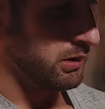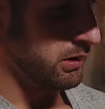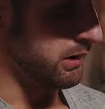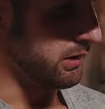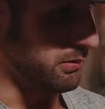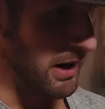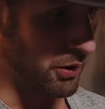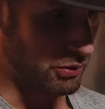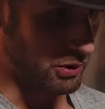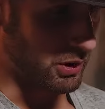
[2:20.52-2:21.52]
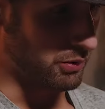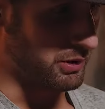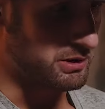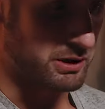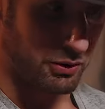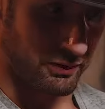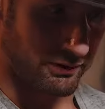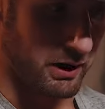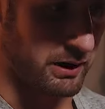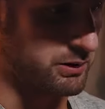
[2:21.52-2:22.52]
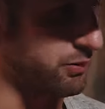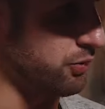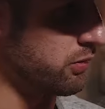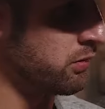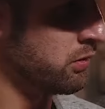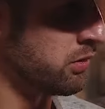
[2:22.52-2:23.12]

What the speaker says: And the mountain goat is near the flying squirrel.